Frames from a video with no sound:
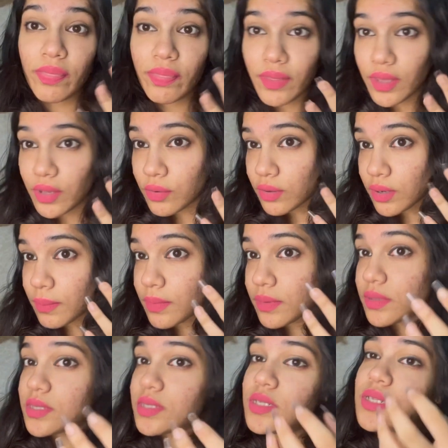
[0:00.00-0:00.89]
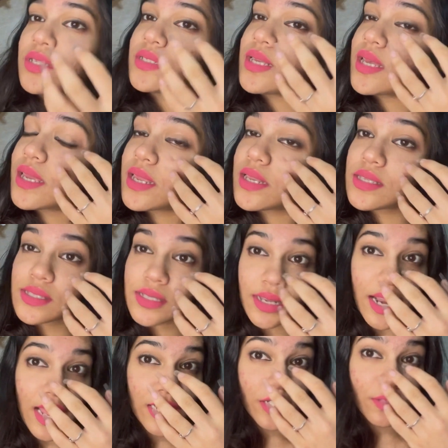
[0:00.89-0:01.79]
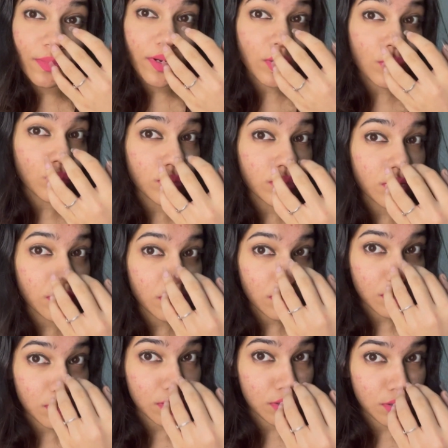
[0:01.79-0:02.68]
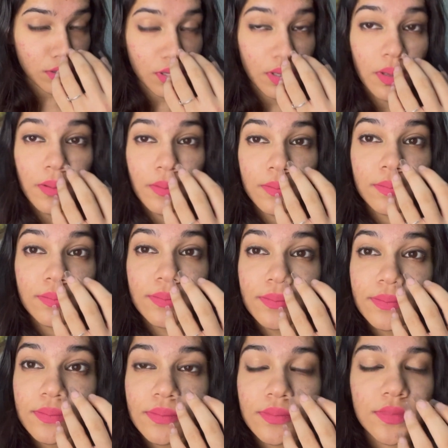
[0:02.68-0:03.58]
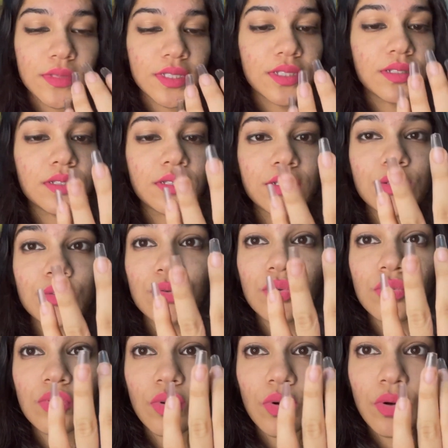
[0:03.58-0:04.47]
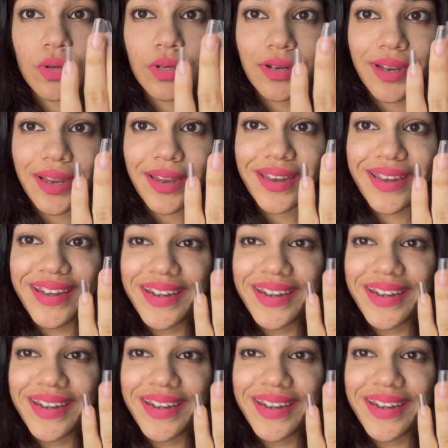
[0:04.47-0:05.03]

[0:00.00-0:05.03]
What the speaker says: thing good about these nails, I can scratch my nose. It's too long, right?